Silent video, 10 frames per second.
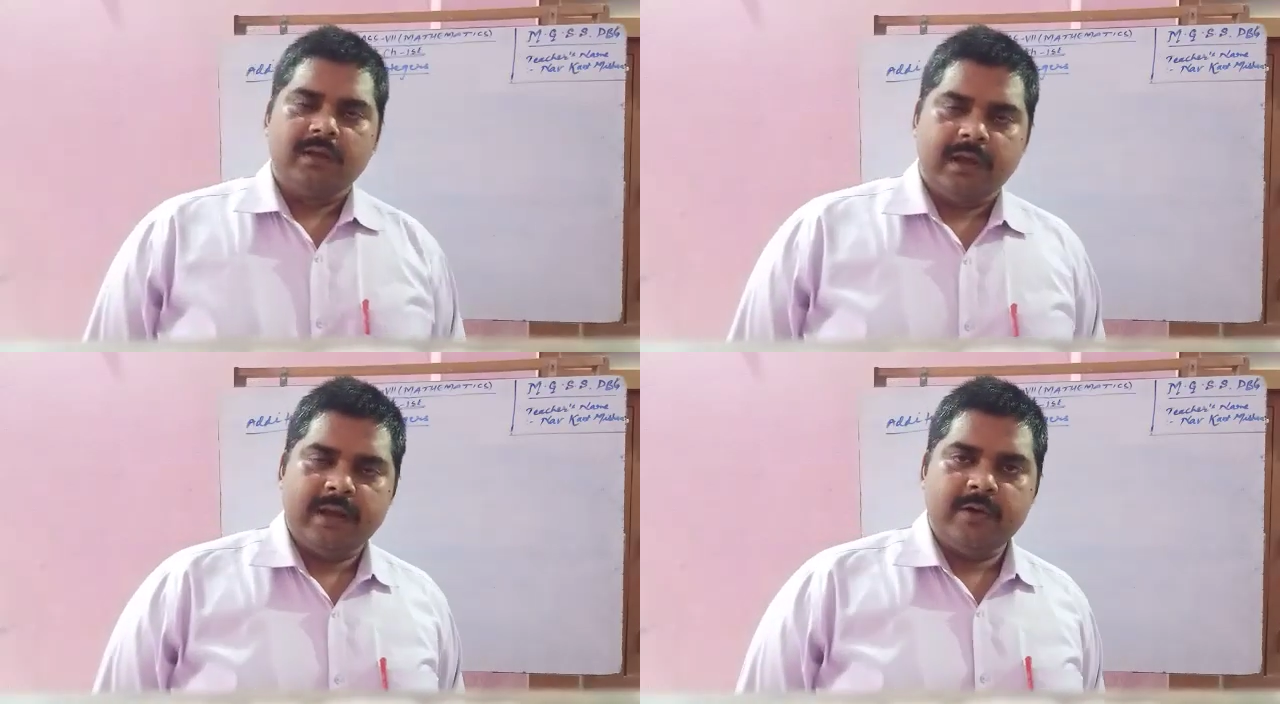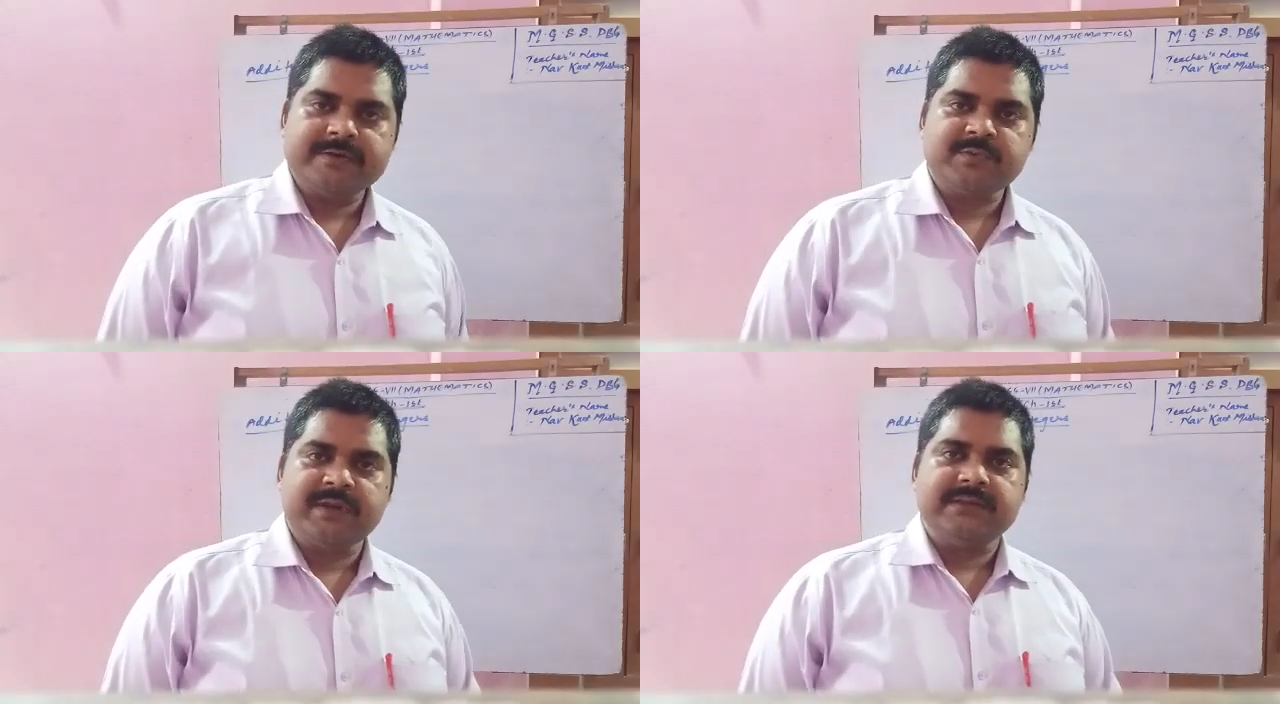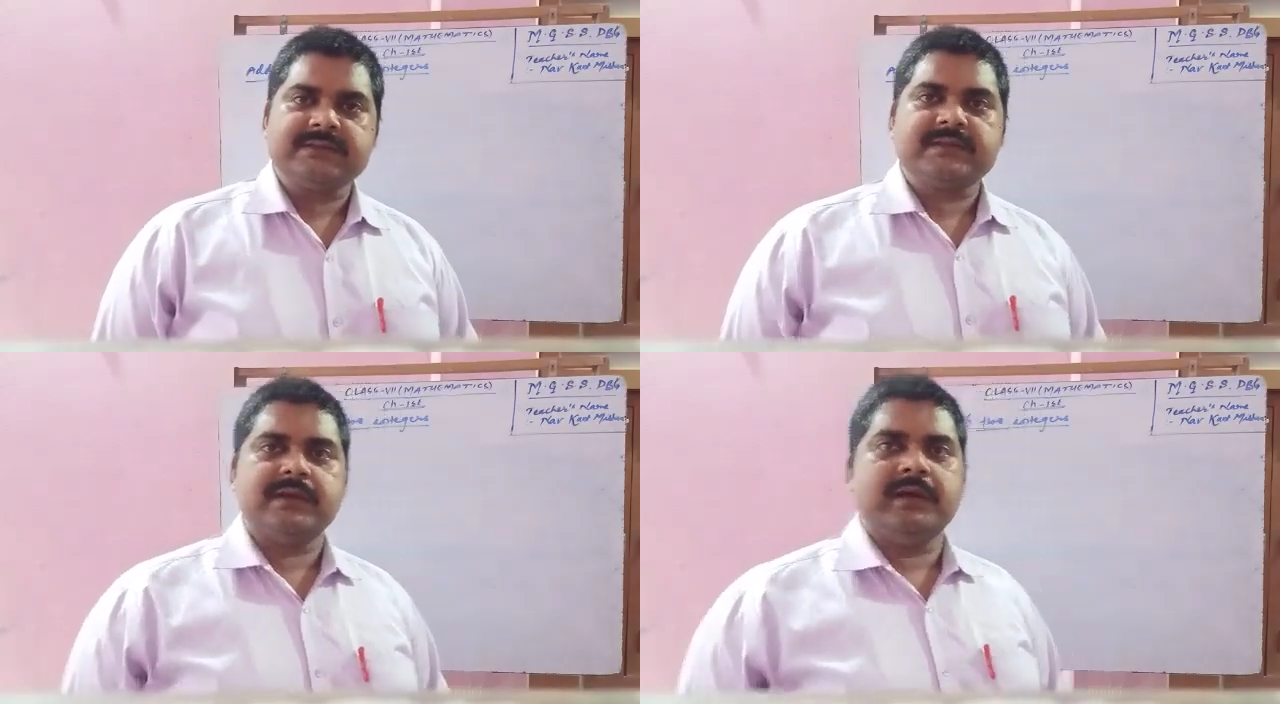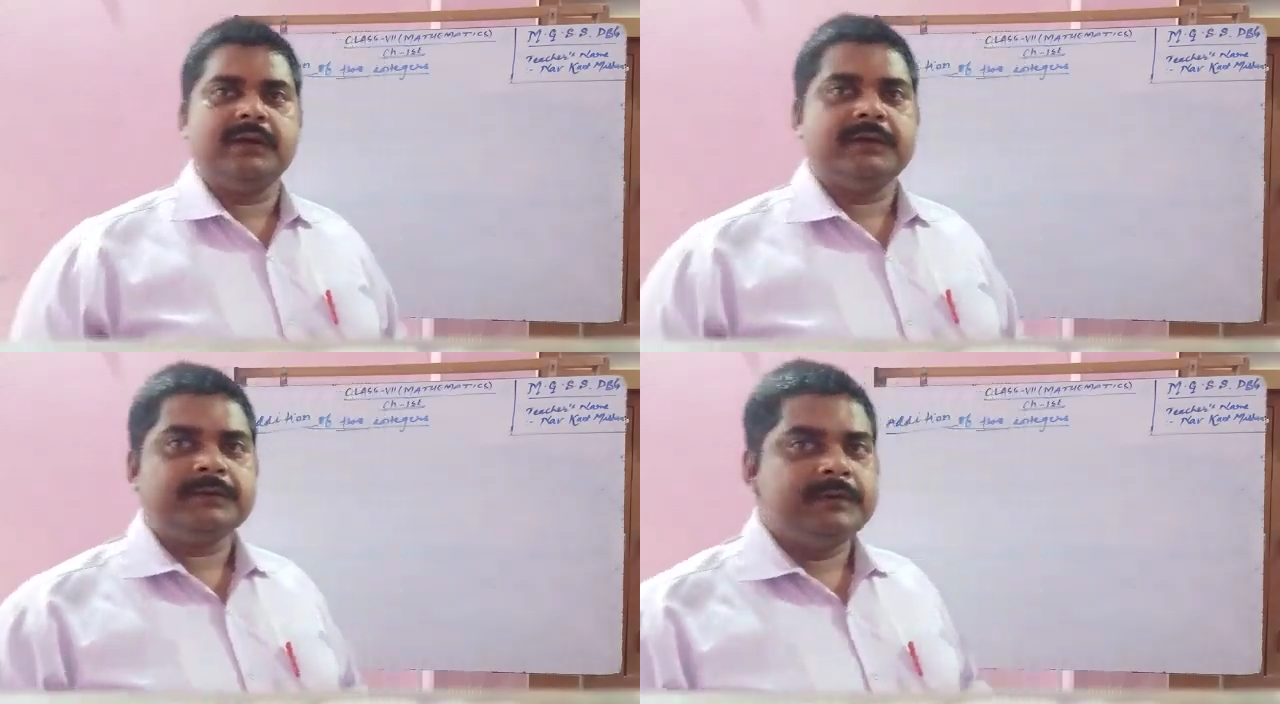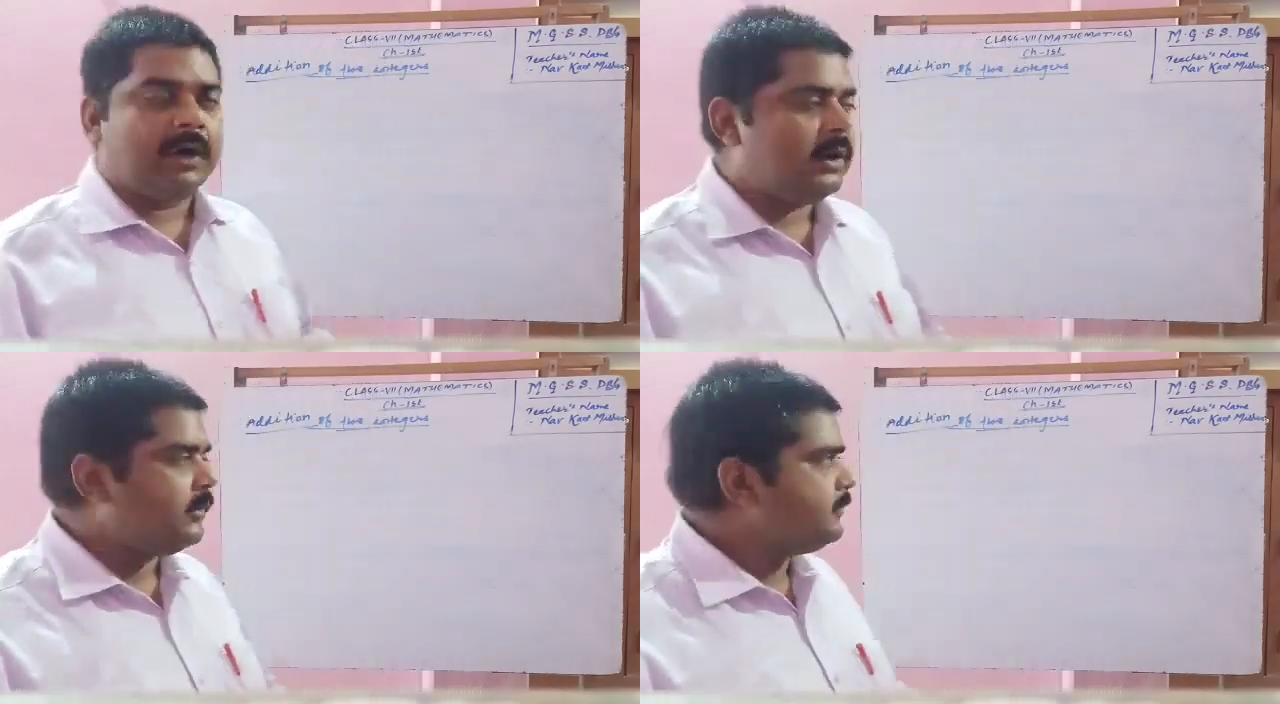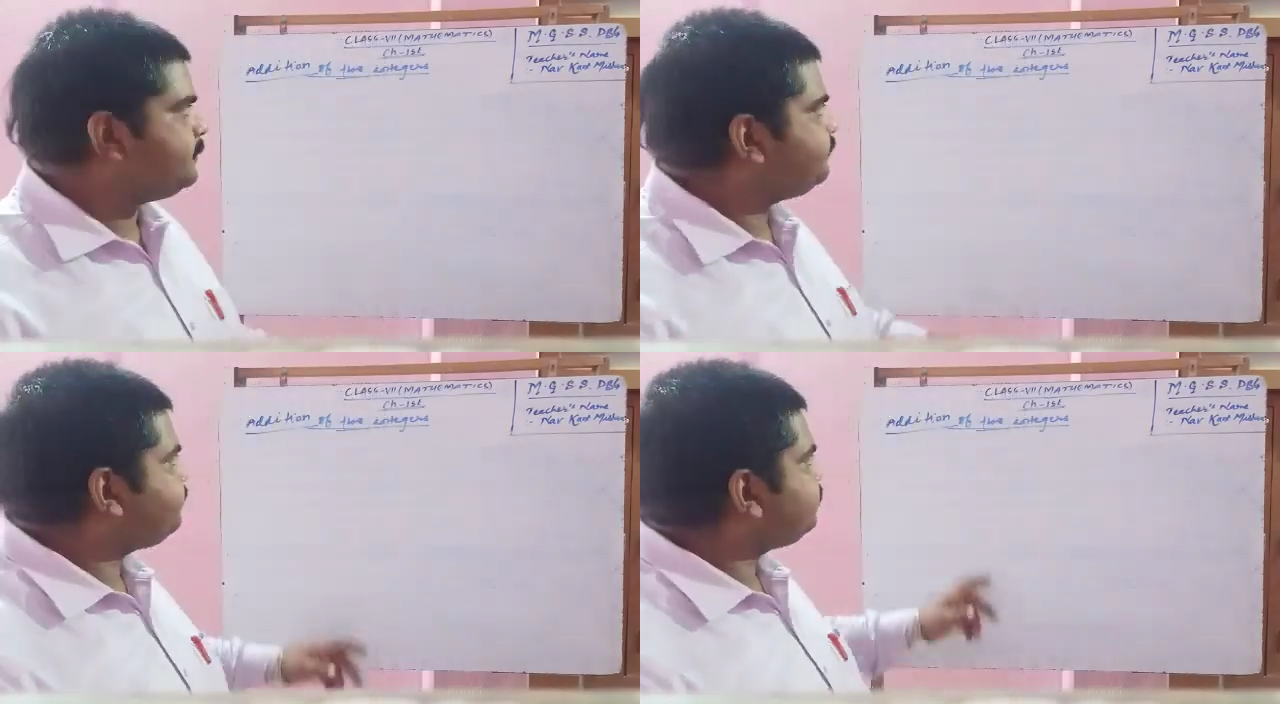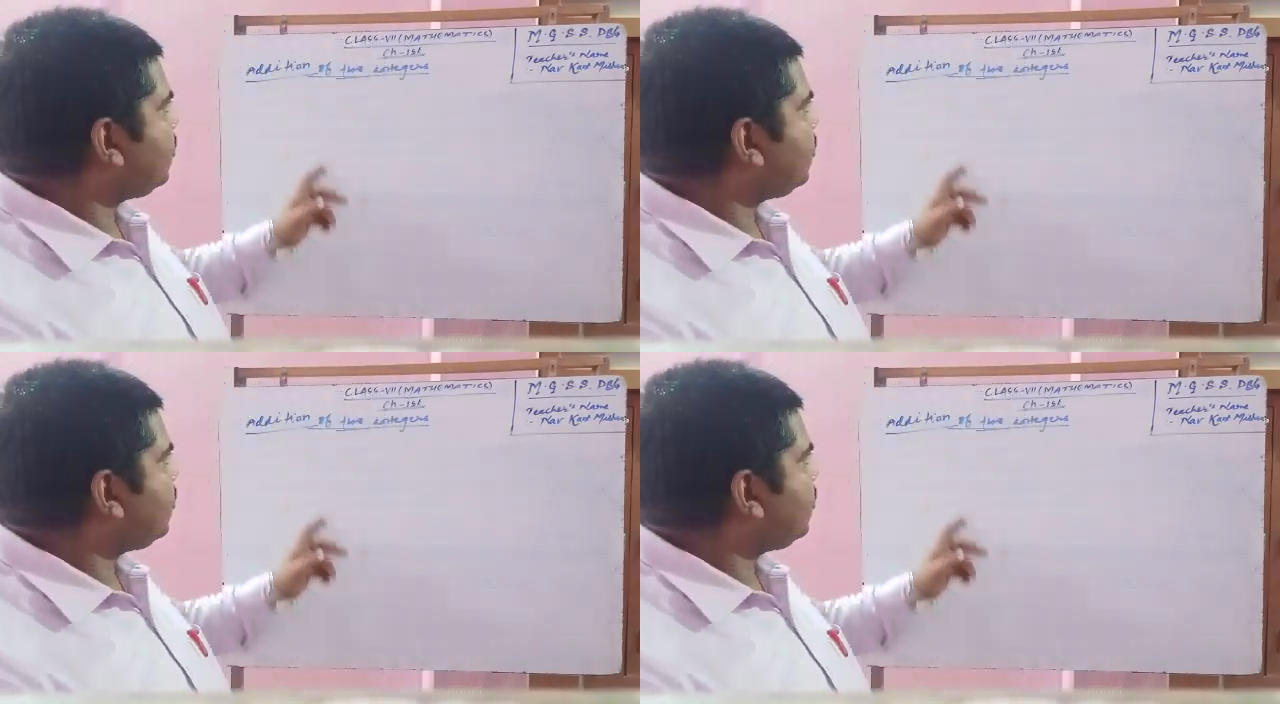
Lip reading: Hello students. Now